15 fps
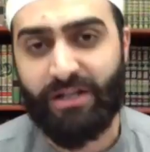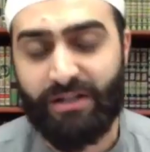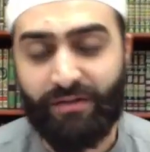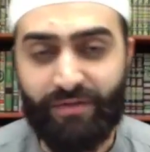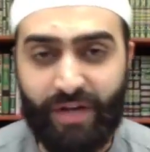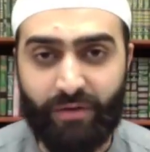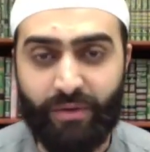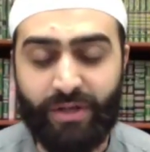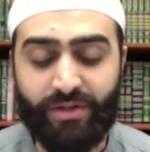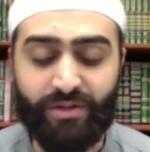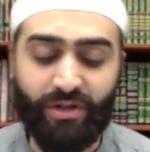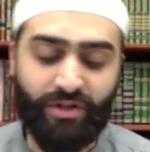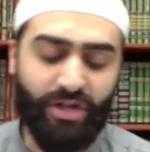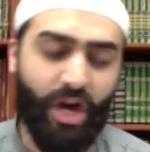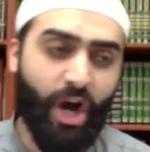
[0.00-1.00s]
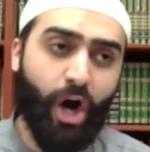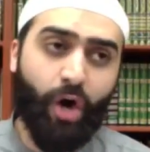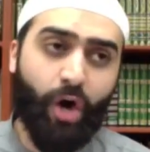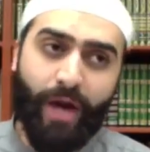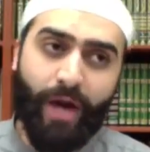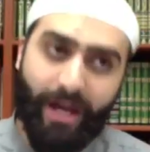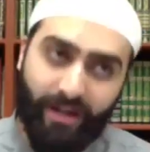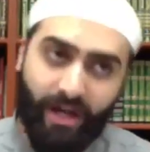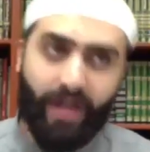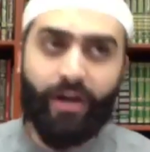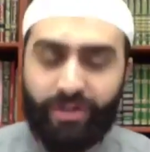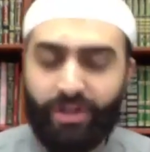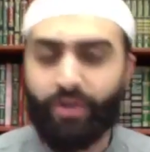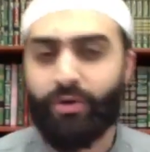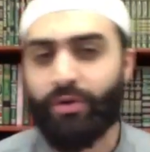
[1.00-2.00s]
of their research. Oh, and I
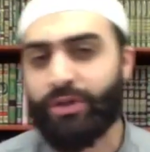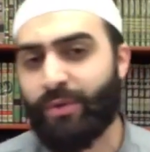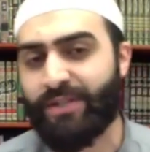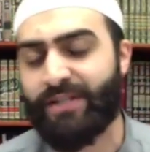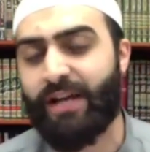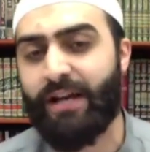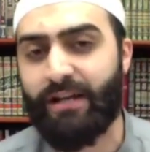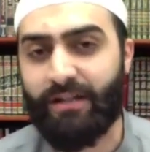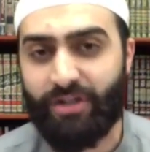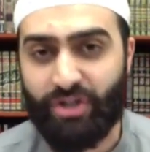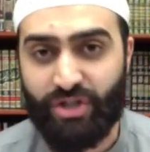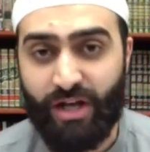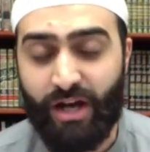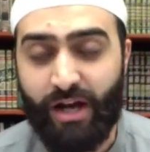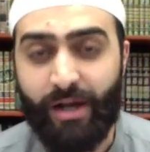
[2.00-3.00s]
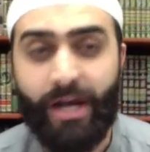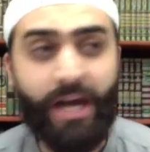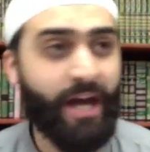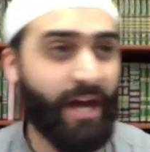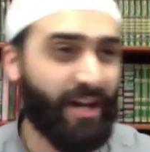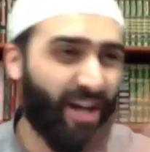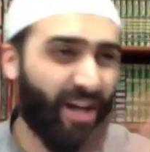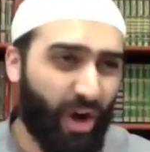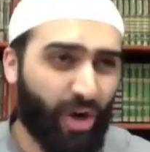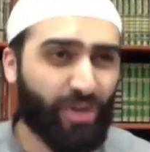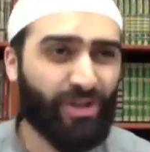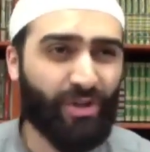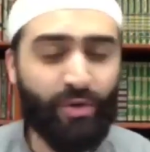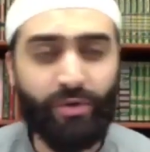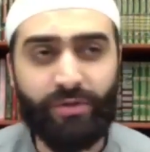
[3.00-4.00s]
also used Wasail al-Shia and I
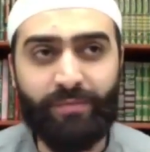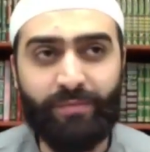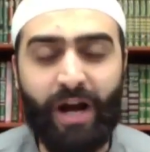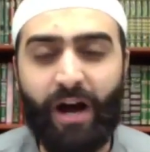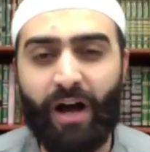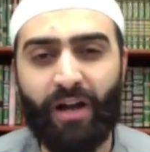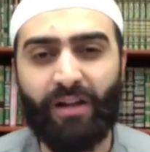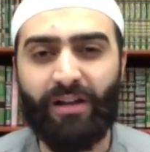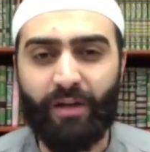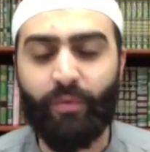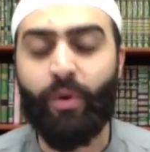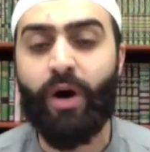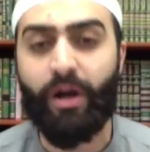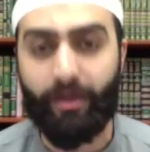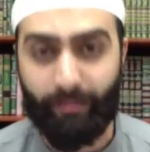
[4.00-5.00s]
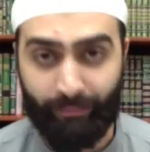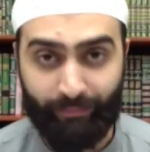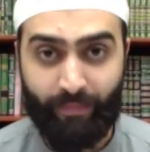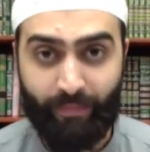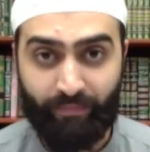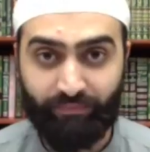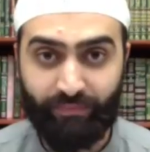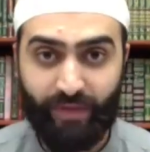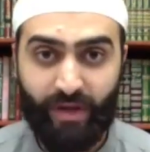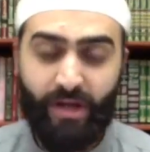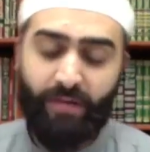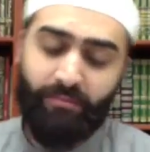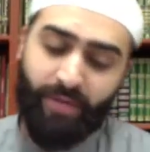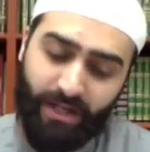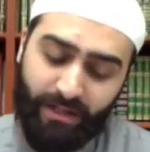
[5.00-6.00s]
also used Bihar al-Anwar.
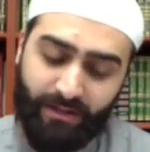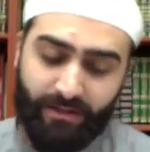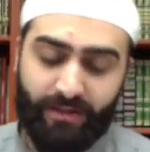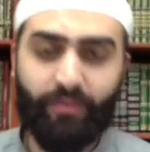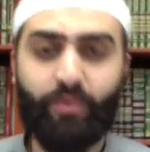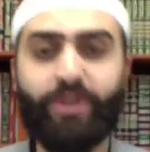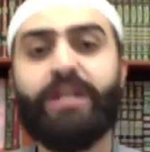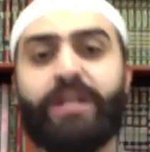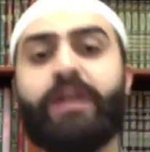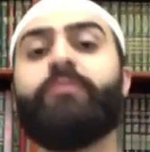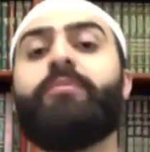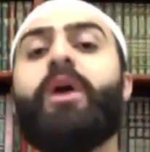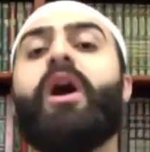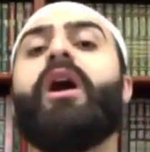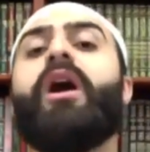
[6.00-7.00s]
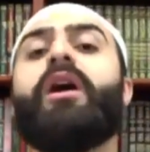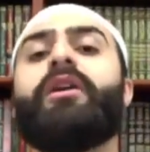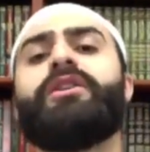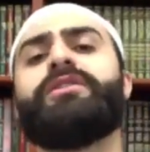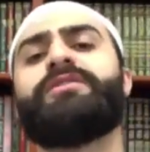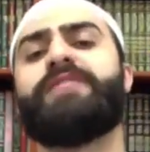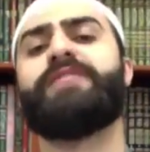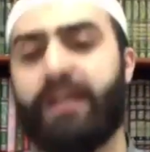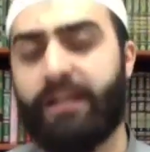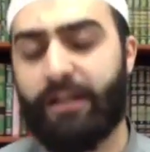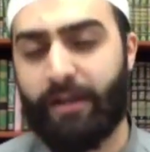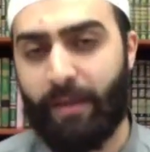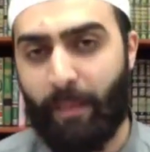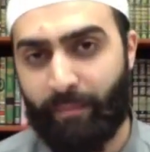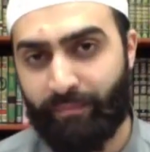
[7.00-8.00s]
But we need a modern take.
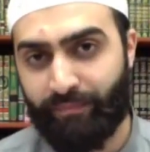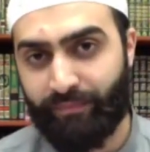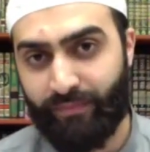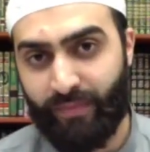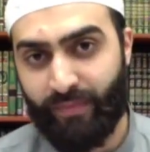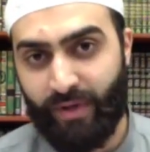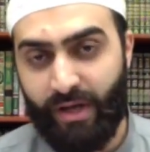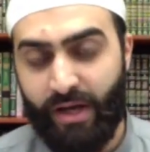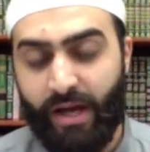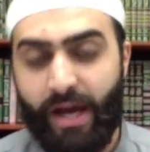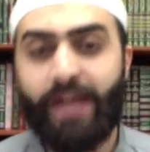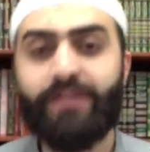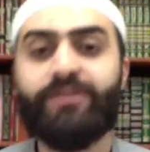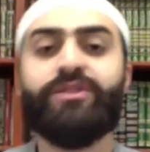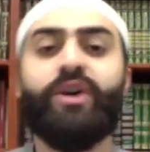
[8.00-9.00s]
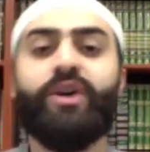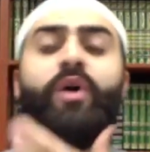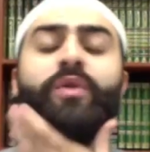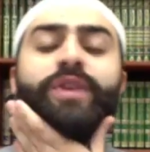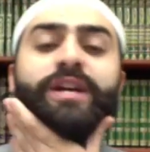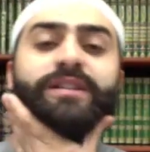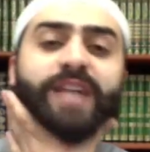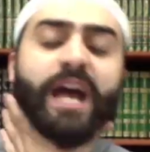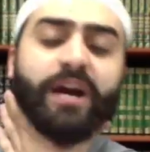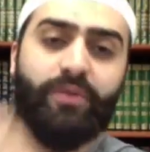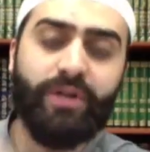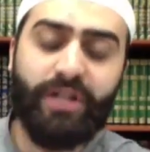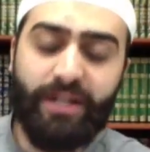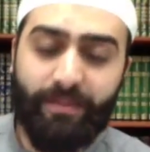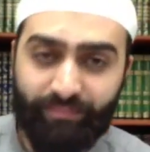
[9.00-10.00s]
And so the
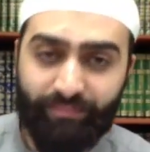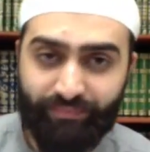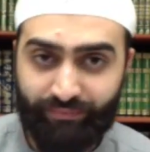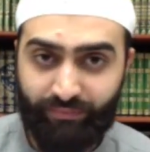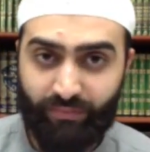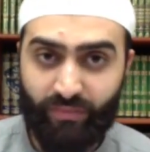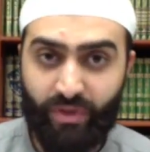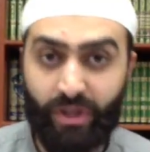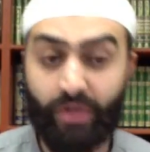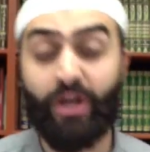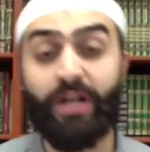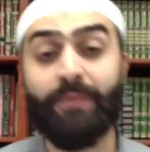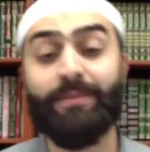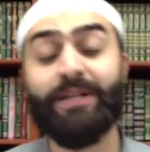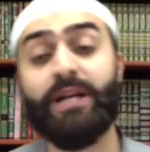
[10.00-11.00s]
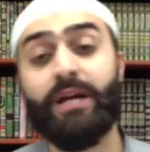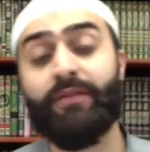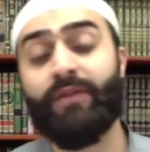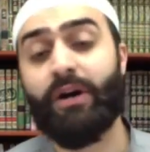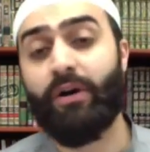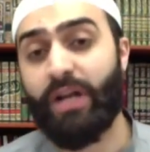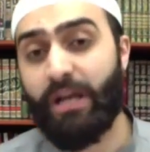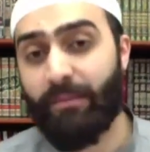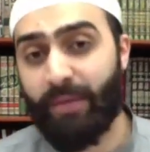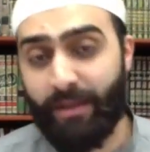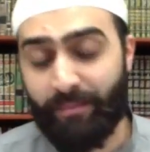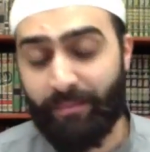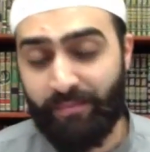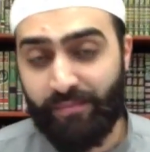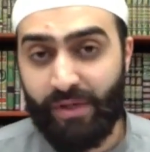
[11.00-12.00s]
integrity, the credibility of our
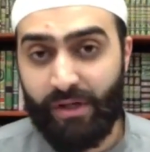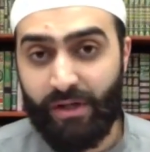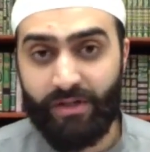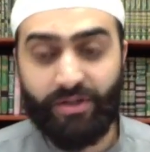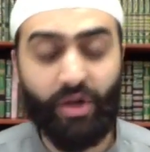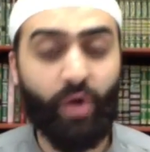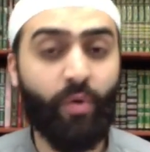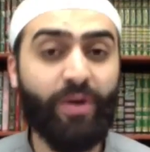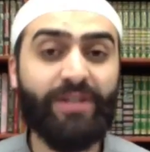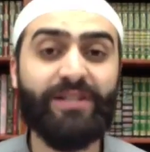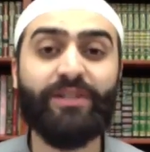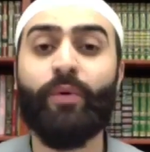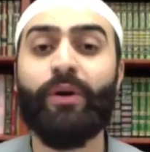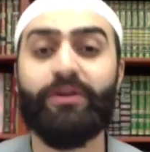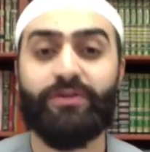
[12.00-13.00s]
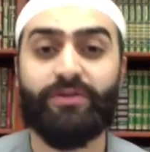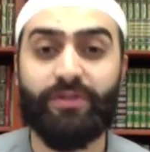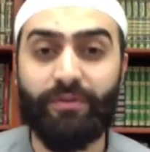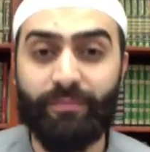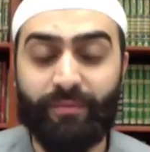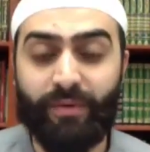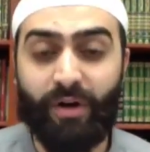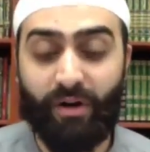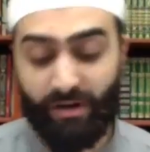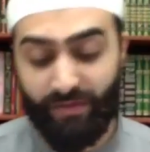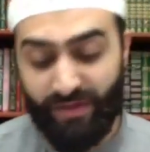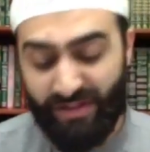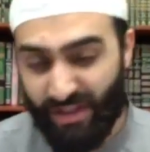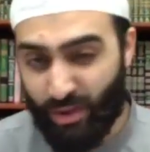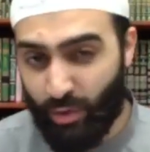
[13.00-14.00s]
ulama is always in question on
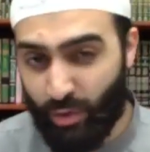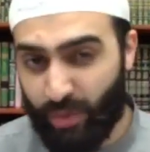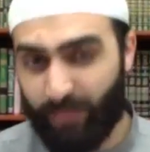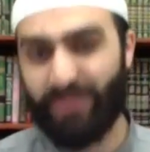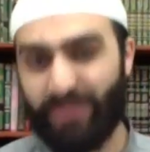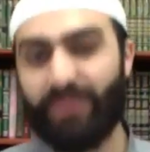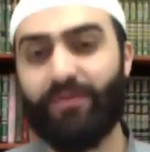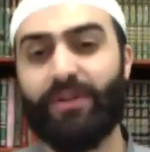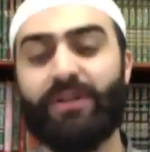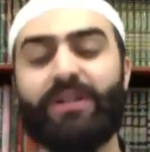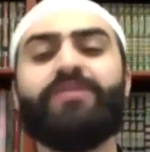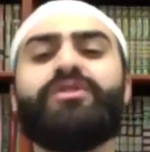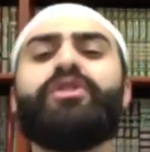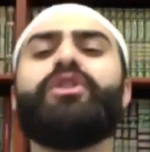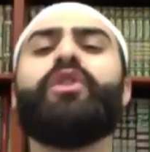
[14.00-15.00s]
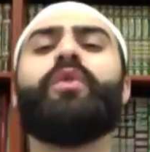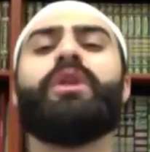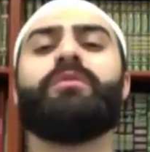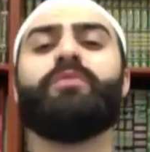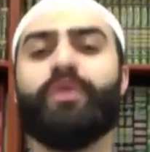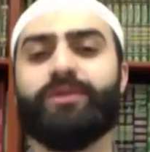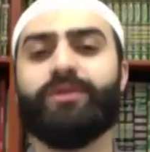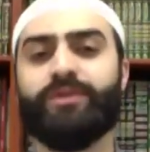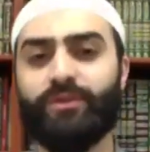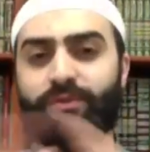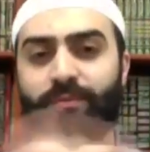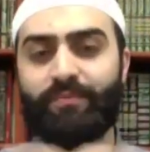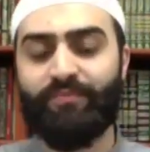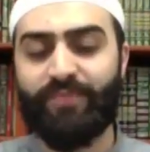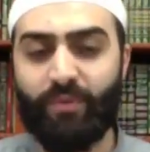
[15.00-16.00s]
this issue specifically. So you know what I'm going to do?
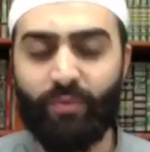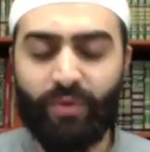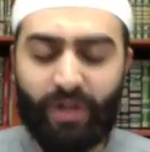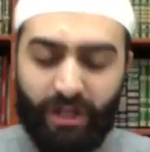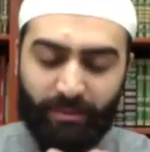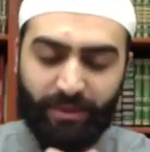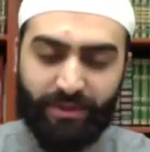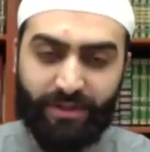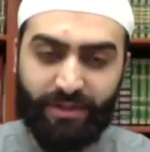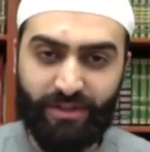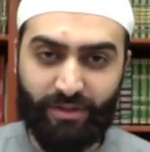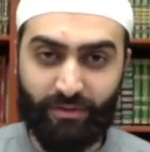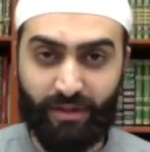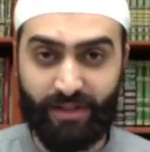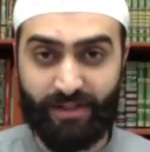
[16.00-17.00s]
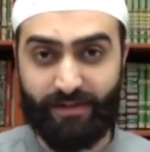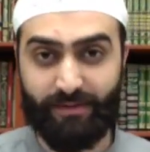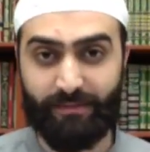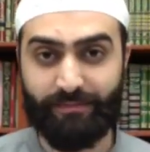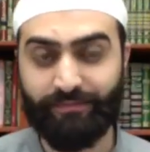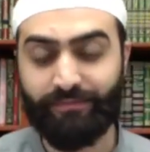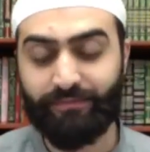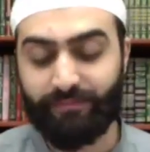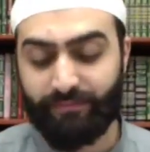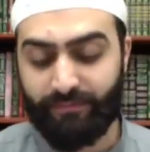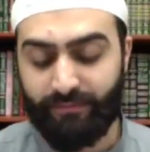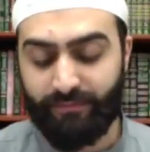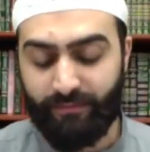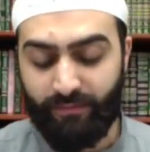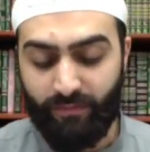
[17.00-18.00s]
We're going to put this to rest.
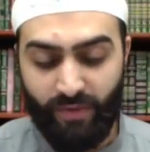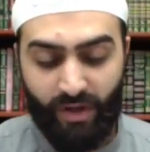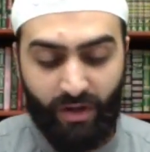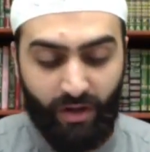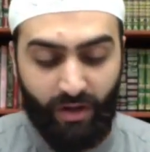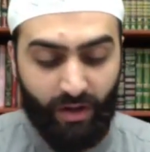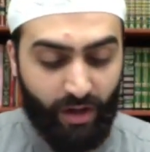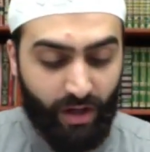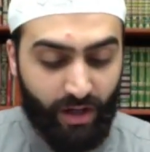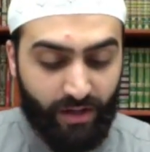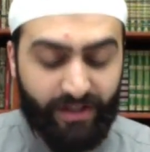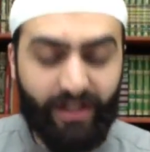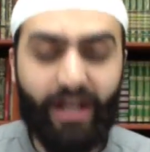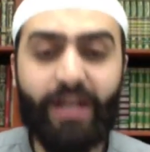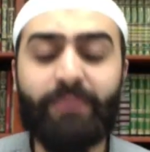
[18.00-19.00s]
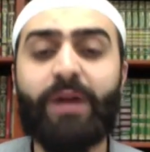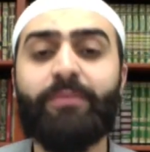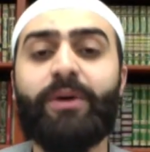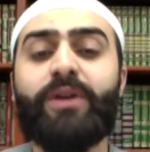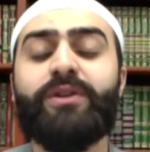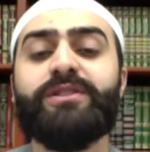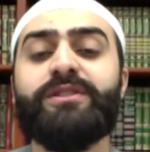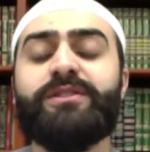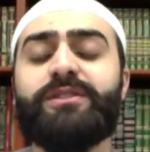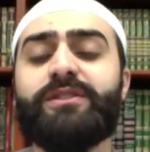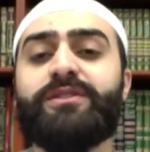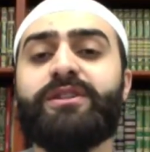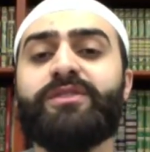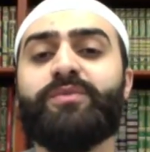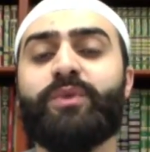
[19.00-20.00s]
Today, my brothers and
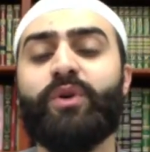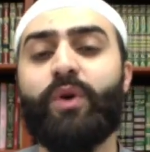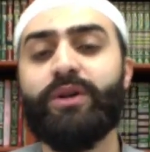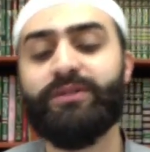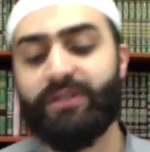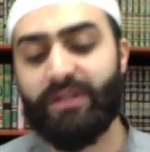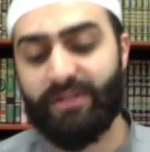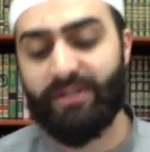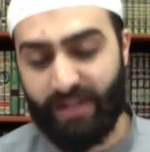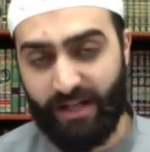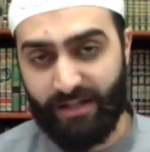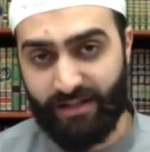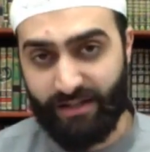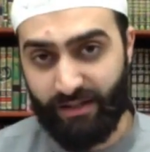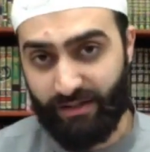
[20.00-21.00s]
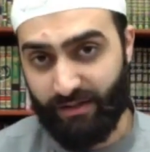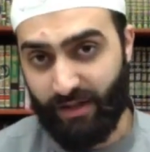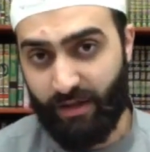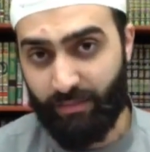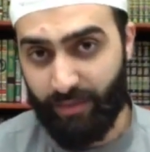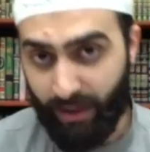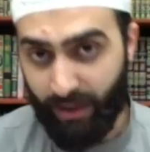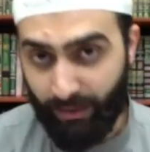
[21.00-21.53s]
sisters, we're going to discuss this topic.